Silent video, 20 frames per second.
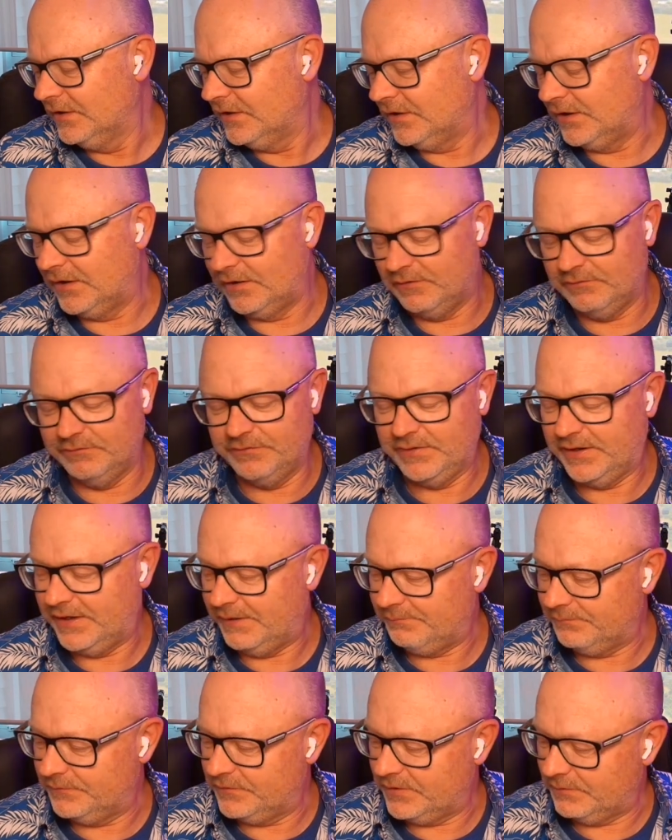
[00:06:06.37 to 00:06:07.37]
of
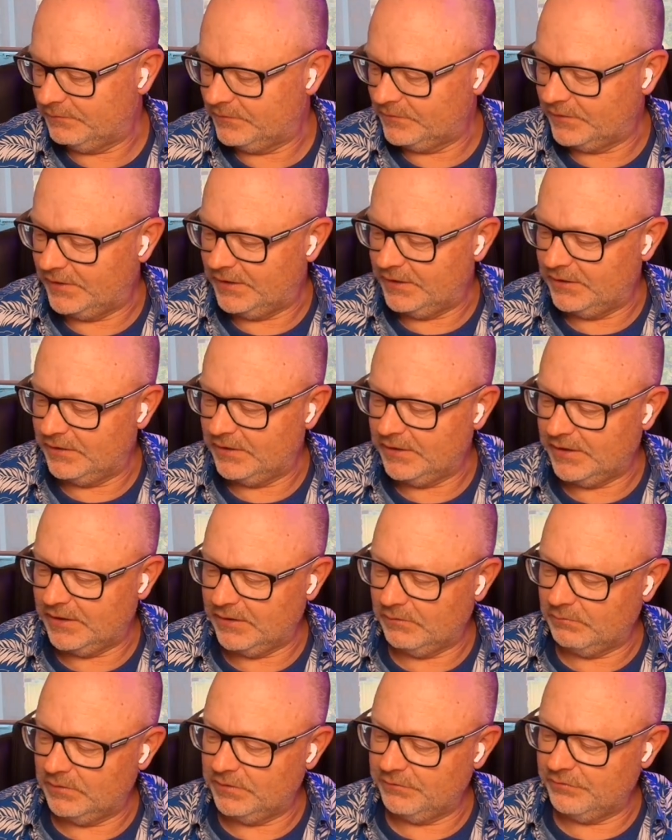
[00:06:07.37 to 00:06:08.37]
tips
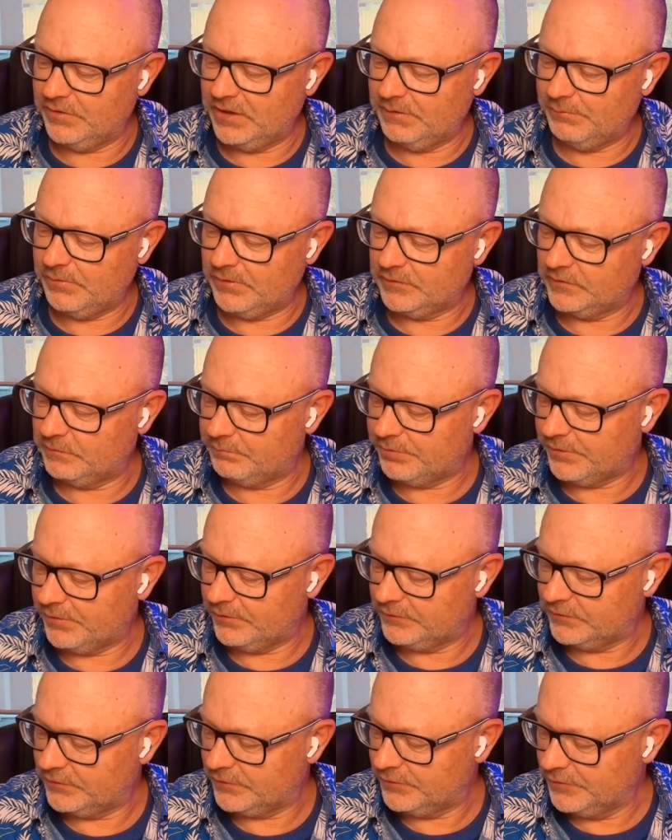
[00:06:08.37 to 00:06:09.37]
there with your AirPods
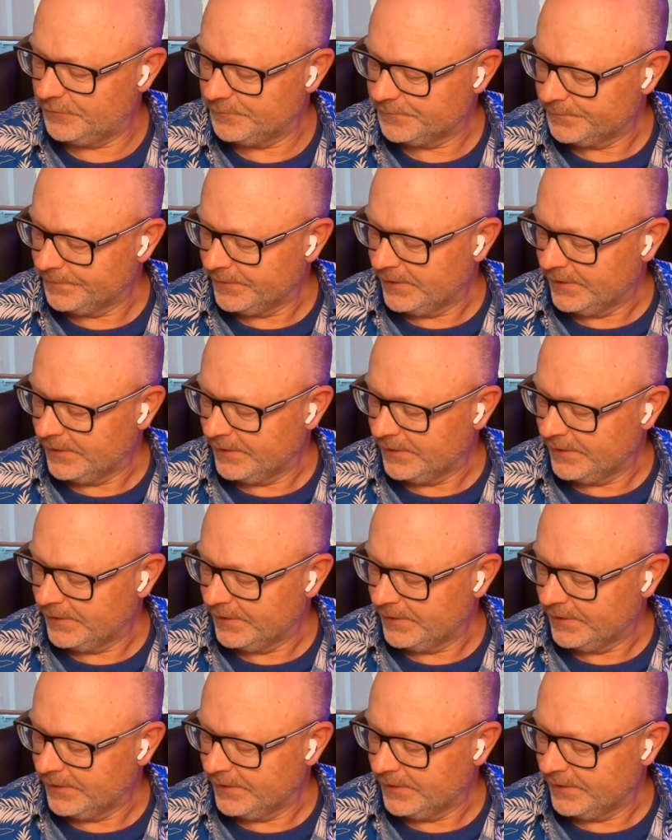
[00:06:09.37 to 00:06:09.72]
Pro 2.